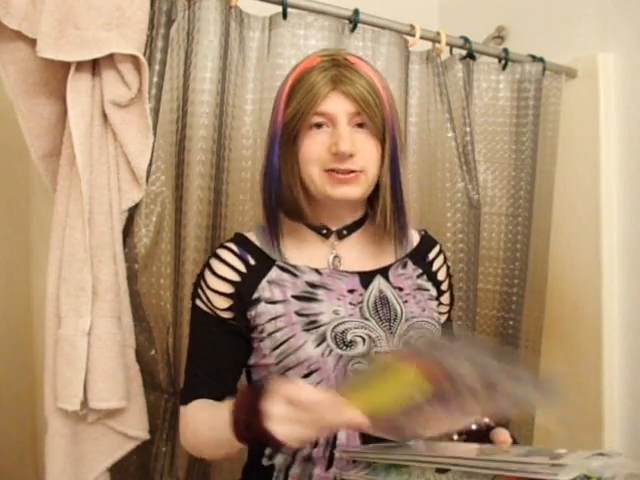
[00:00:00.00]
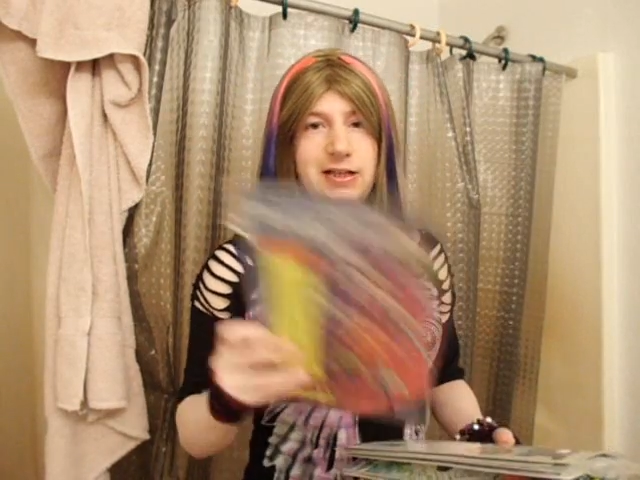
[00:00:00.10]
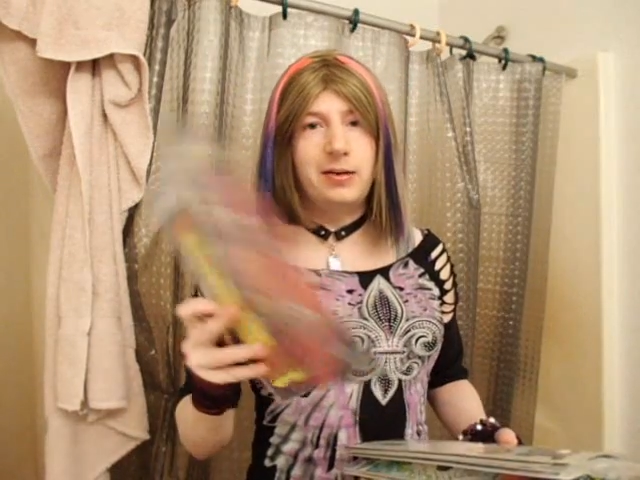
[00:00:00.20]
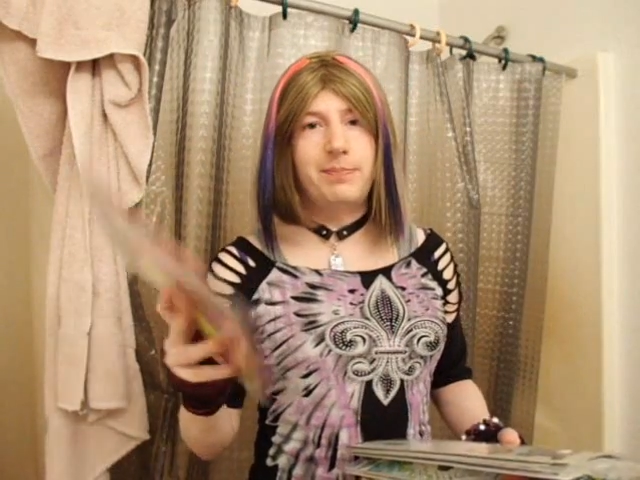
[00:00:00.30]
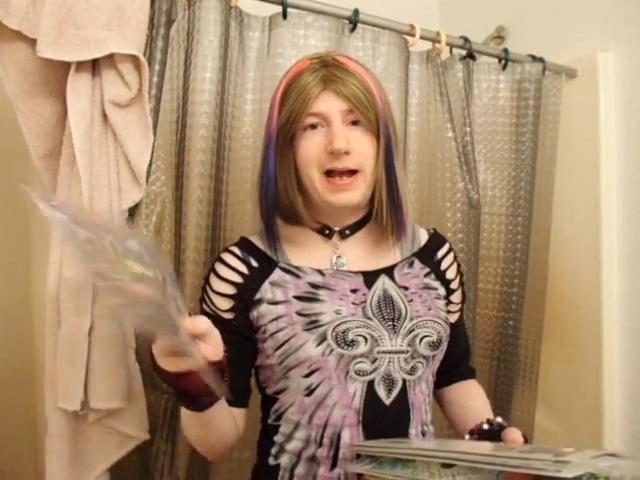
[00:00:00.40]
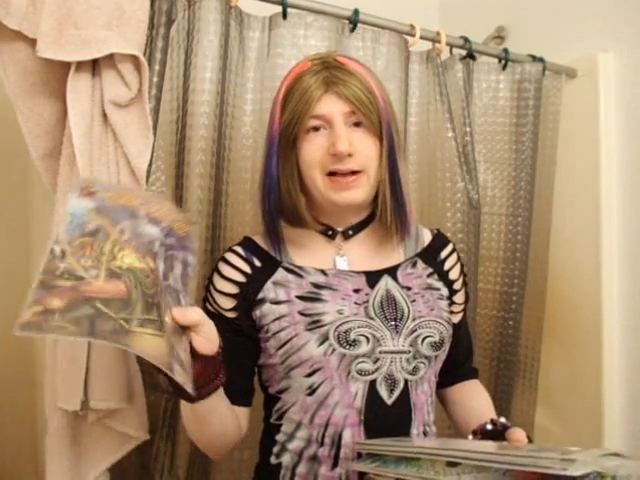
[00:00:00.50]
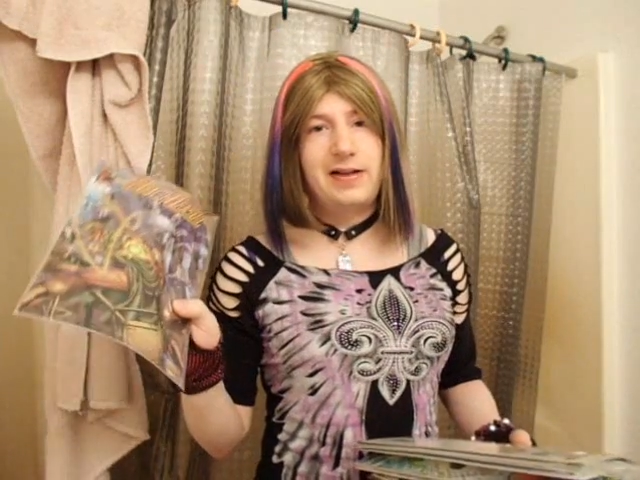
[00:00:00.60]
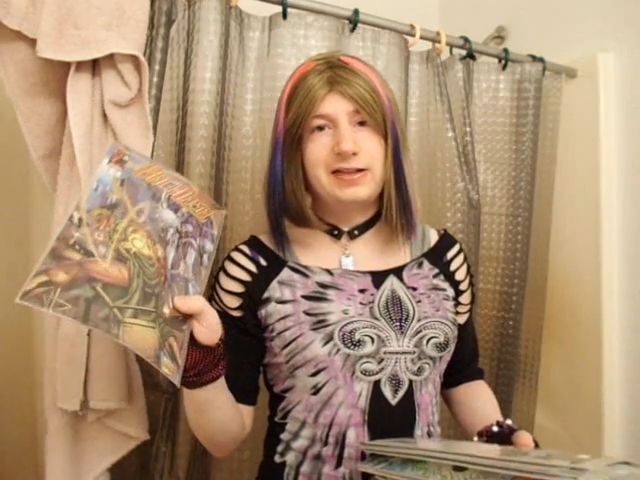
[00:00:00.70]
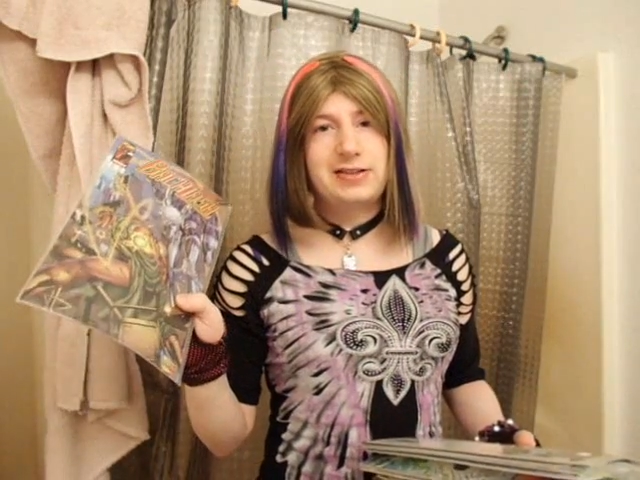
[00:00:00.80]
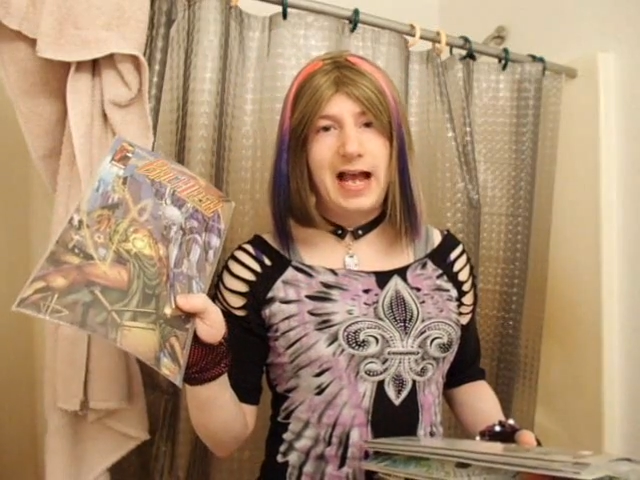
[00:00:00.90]
Now,
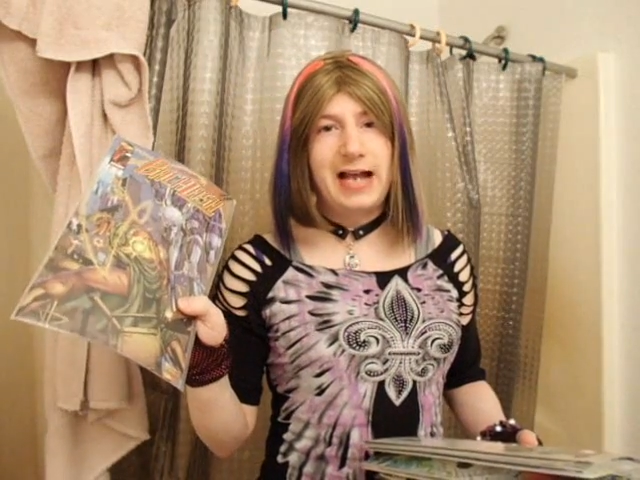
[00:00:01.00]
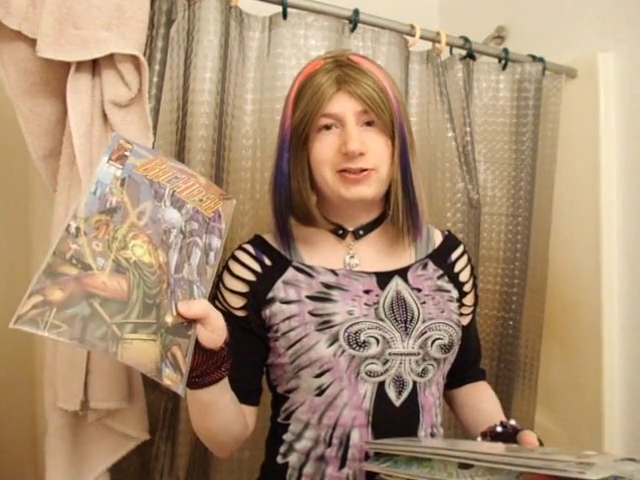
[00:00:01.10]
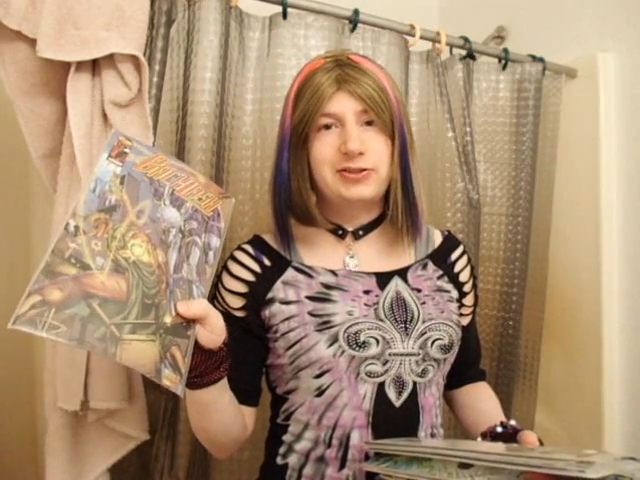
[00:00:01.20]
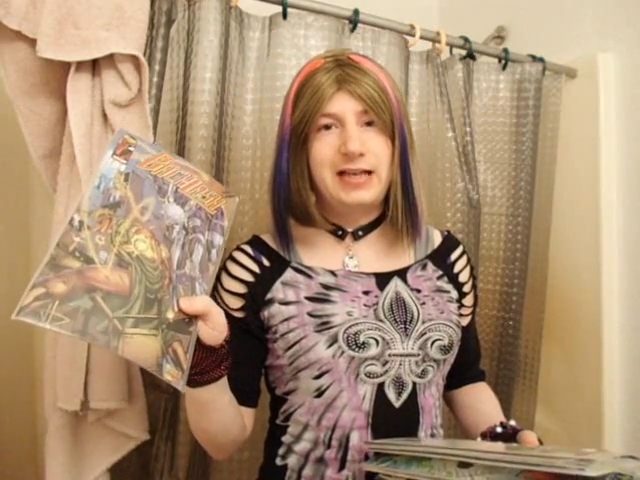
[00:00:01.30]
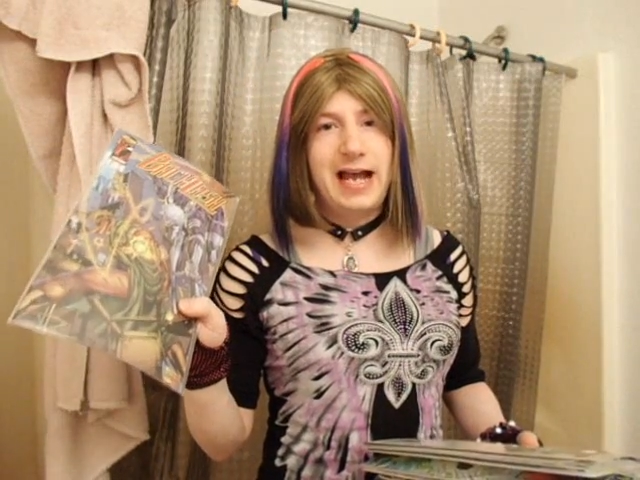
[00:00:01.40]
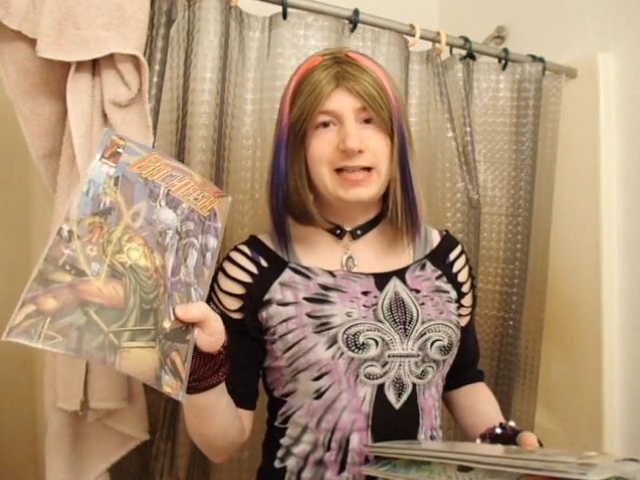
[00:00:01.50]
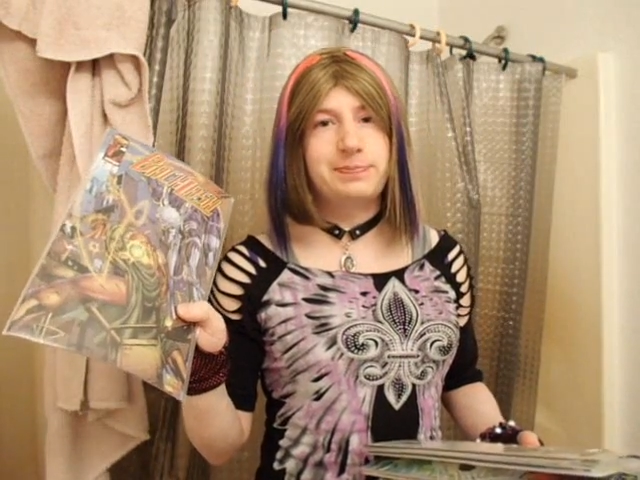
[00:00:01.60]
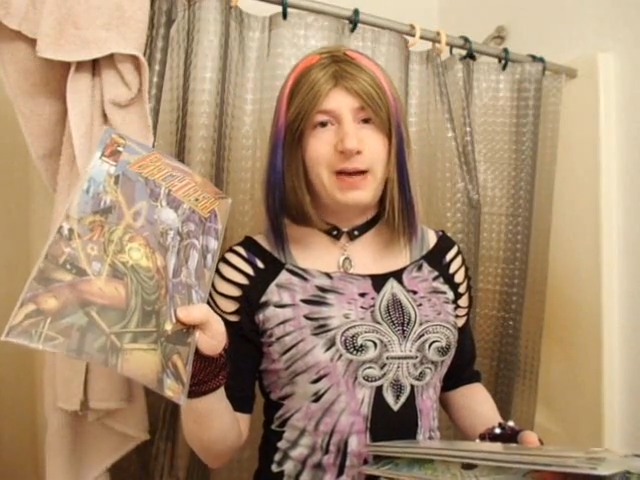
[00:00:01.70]
Backlash actually has